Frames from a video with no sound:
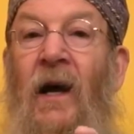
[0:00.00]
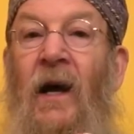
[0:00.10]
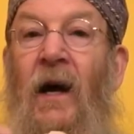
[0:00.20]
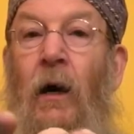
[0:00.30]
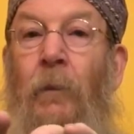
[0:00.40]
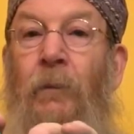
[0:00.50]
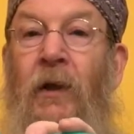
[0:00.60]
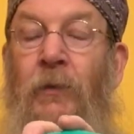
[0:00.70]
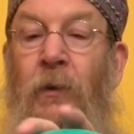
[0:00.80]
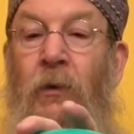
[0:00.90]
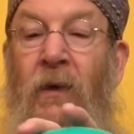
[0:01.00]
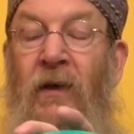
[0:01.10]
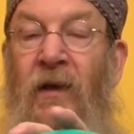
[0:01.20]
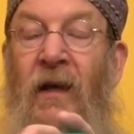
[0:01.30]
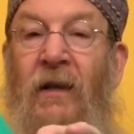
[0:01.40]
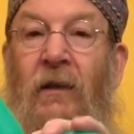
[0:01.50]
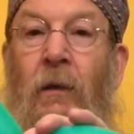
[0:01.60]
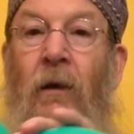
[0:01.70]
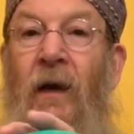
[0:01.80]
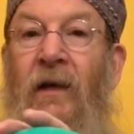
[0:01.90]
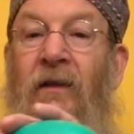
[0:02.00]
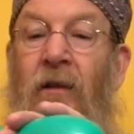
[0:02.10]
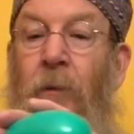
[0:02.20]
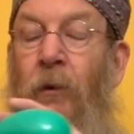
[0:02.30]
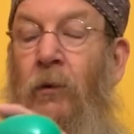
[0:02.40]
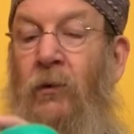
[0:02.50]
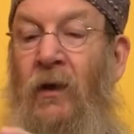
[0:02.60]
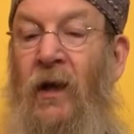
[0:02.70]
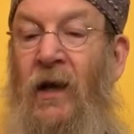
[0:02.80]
I'll pinch between the neck and the legs and the balloon,